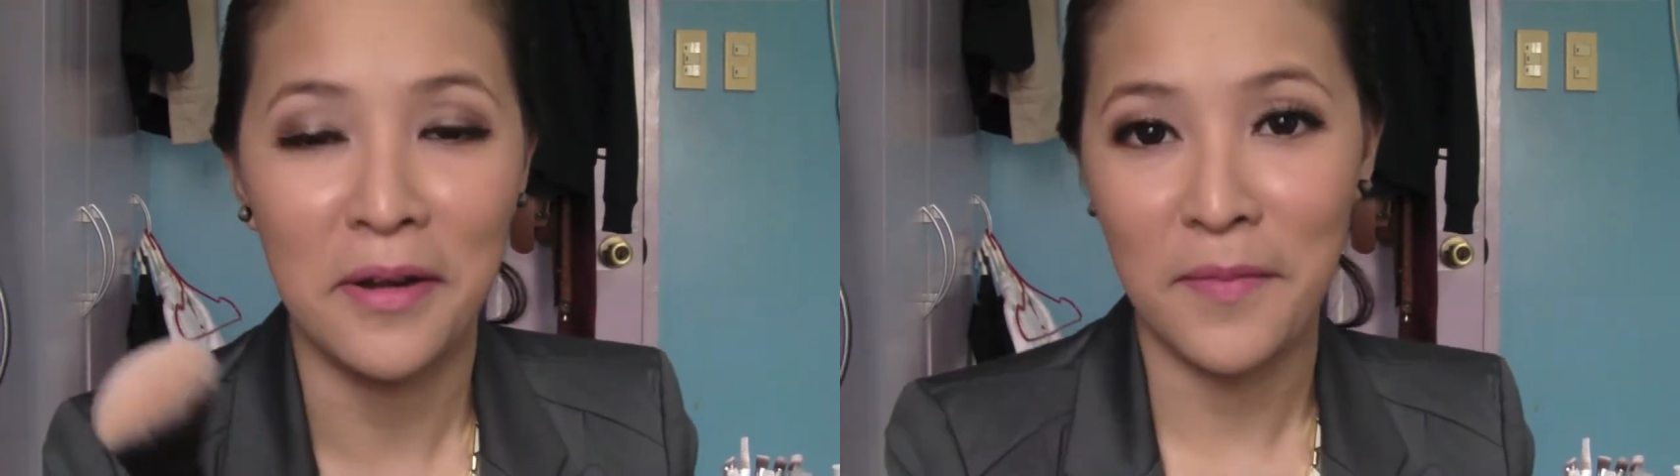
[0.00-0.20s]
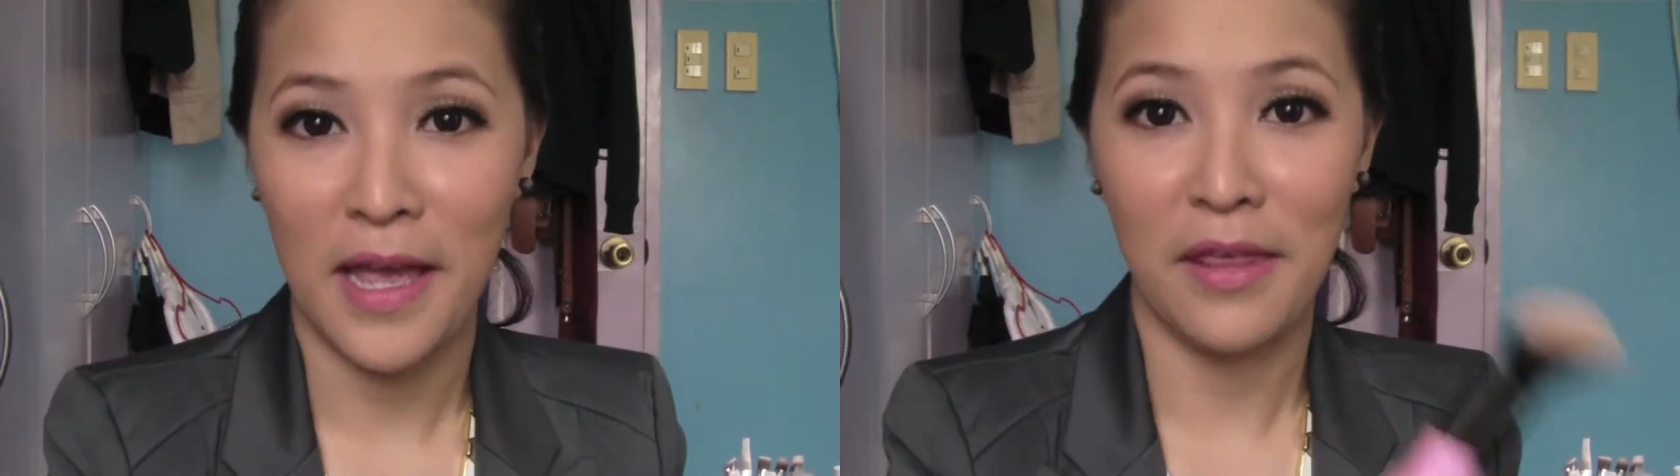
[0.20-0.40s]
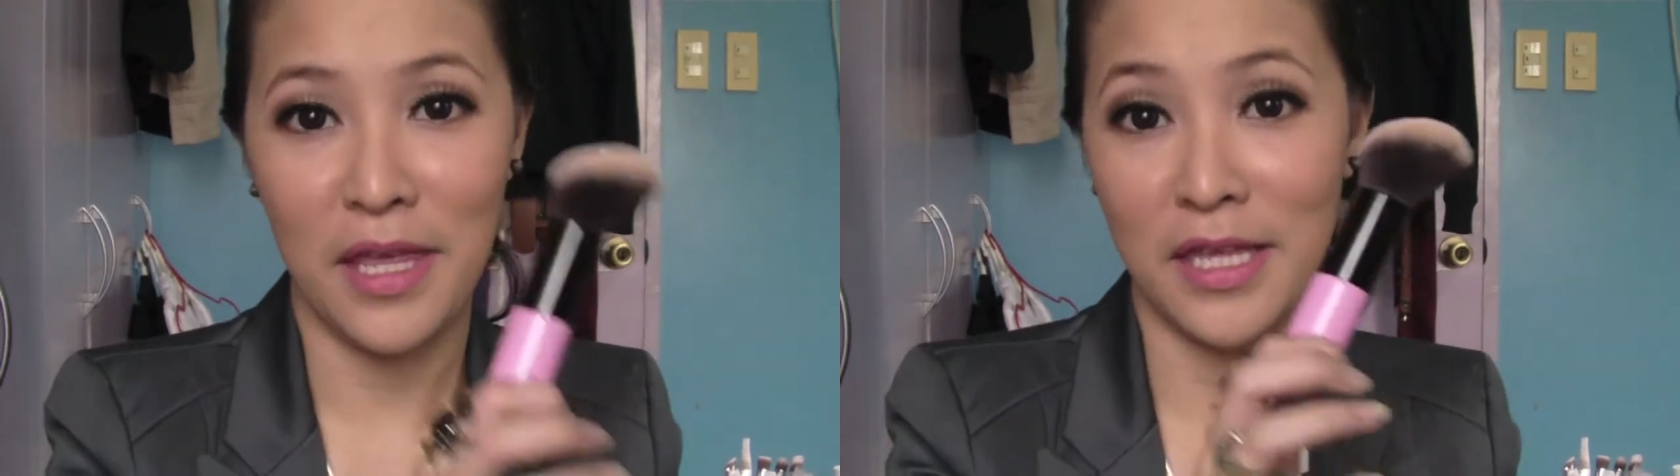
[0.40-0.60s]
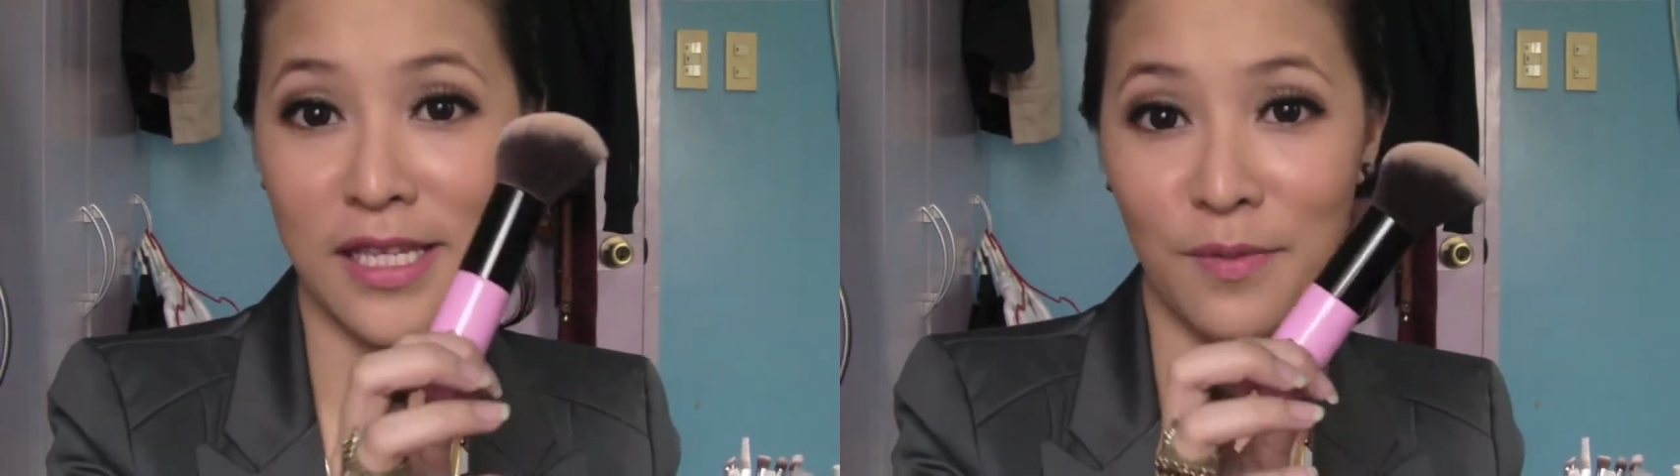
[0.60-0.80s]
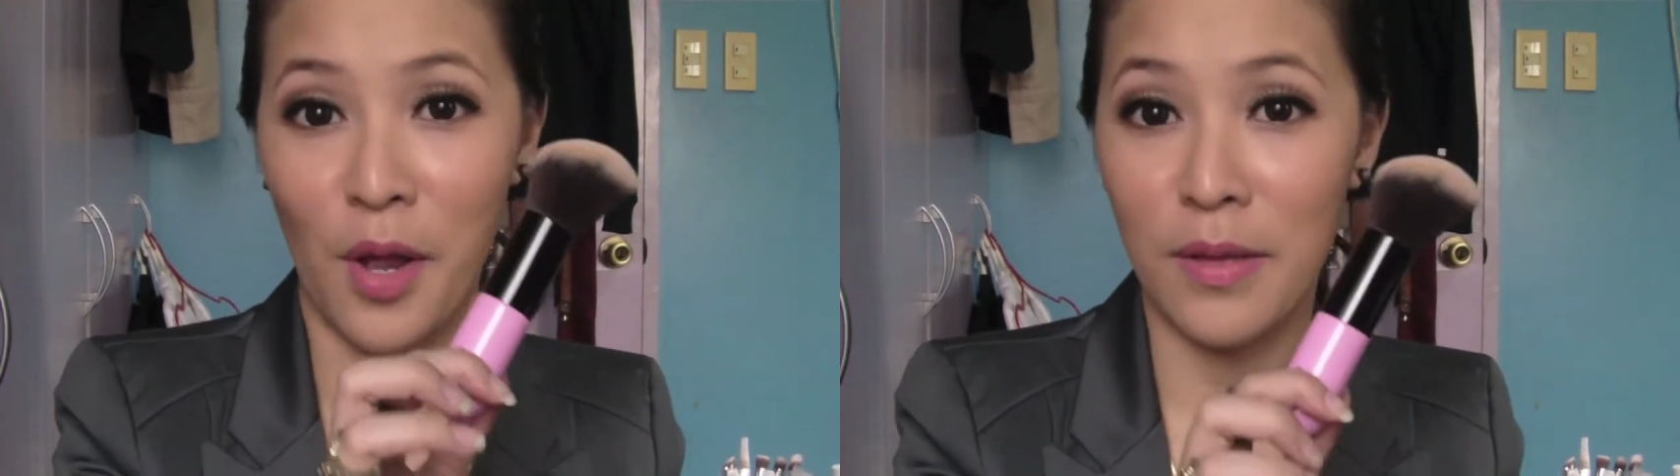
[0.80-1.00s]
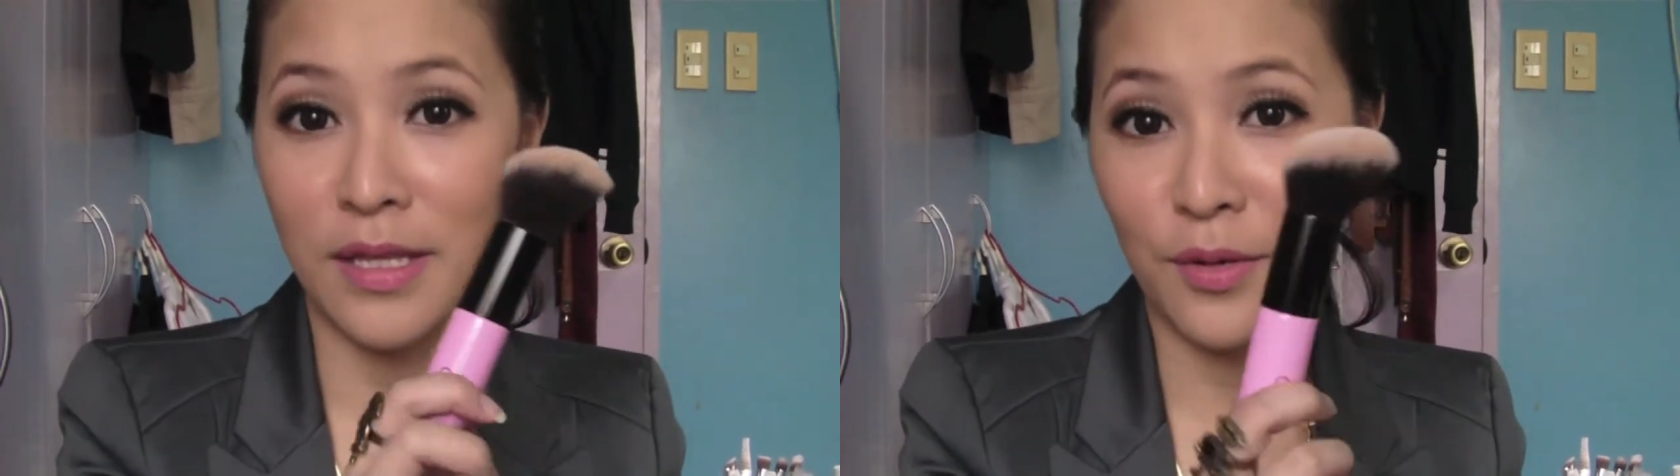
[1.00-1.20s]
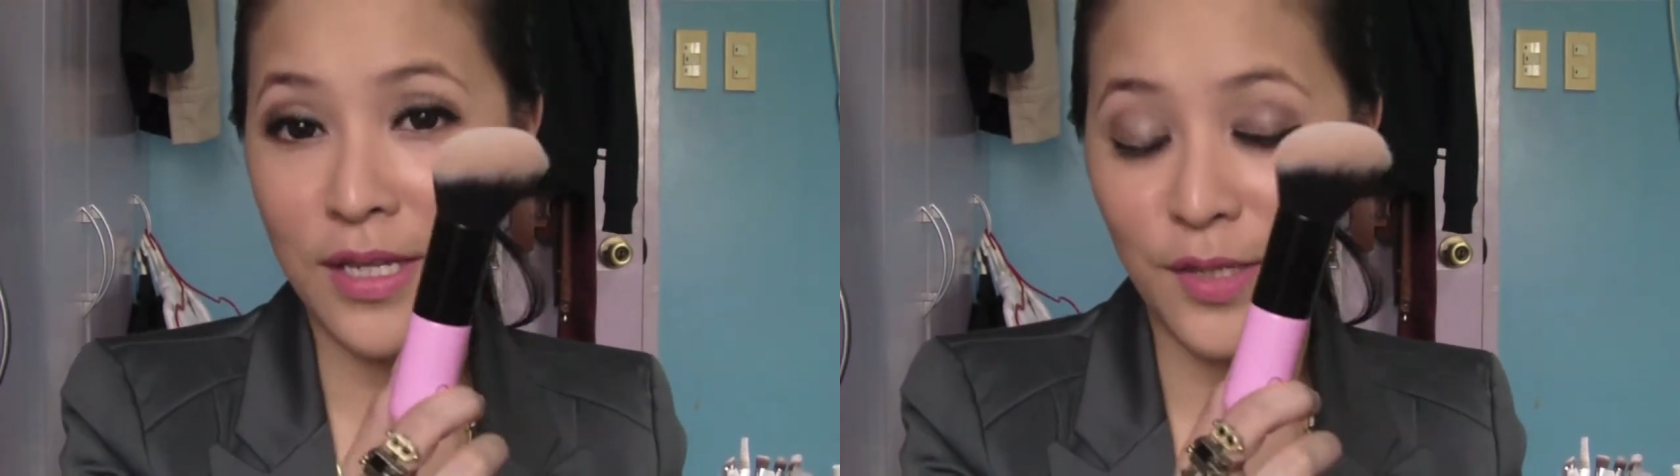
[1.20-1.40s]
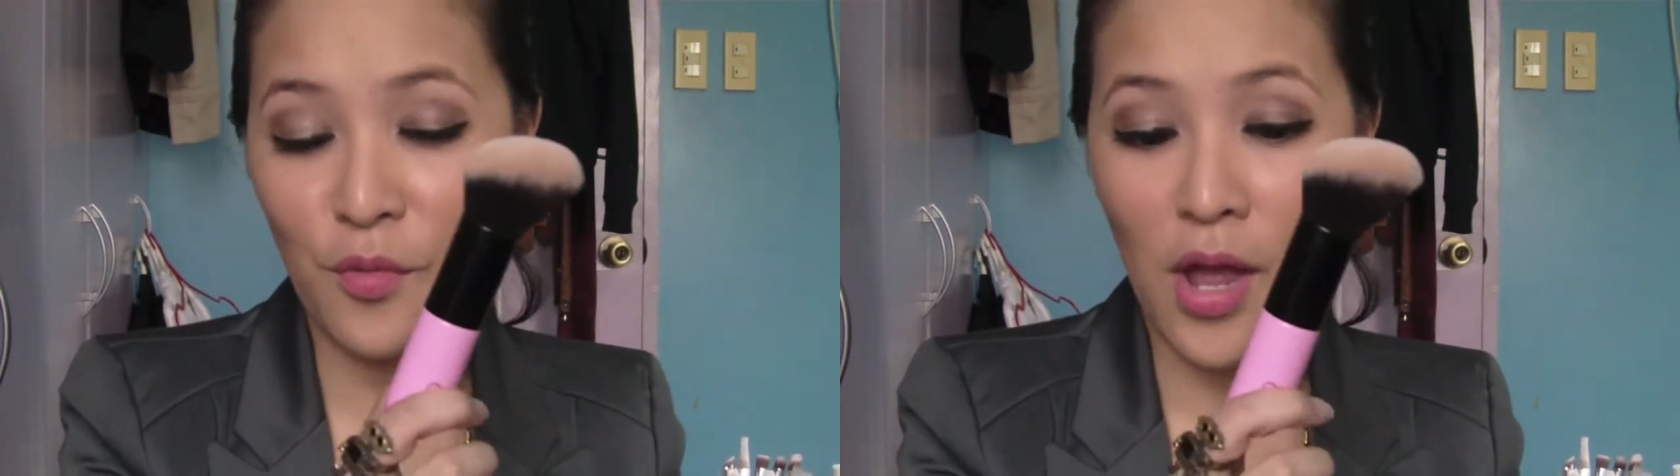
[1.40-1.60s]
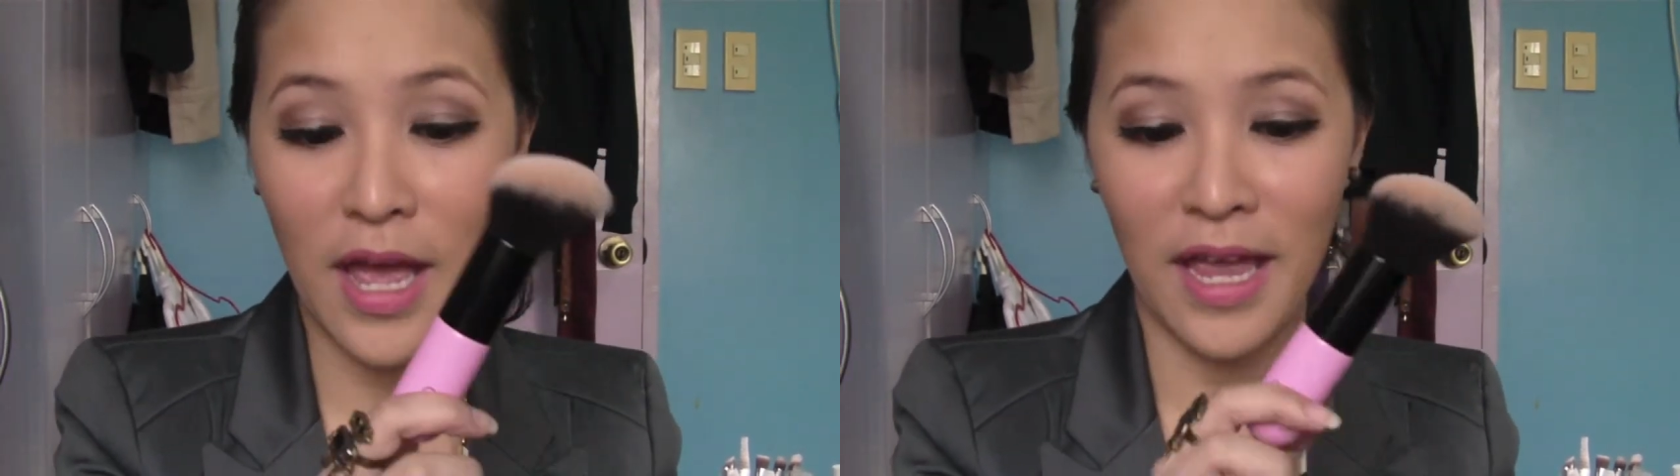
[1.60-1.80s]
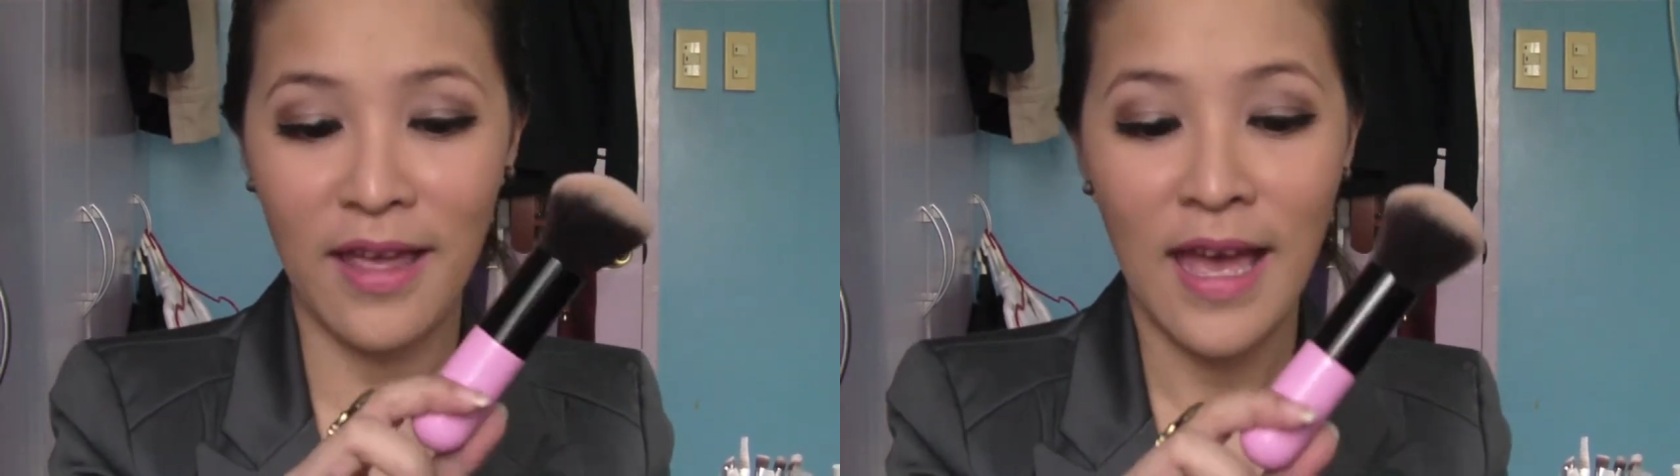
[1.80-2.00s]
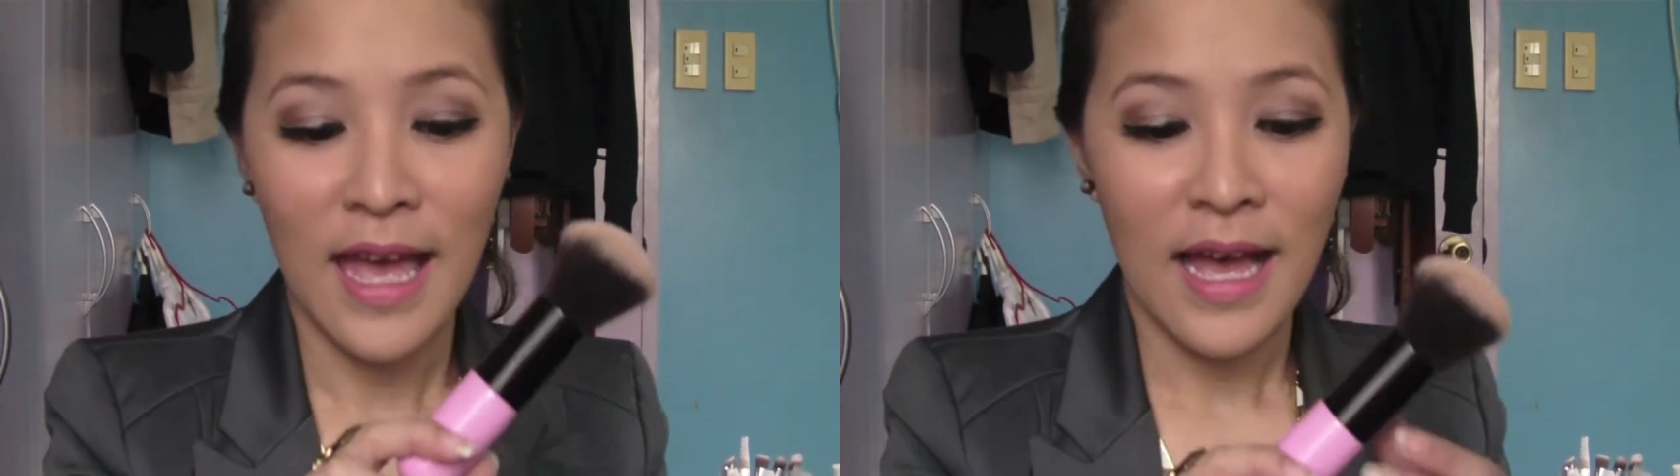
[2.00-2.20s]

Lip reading: I think this is probably the reason why.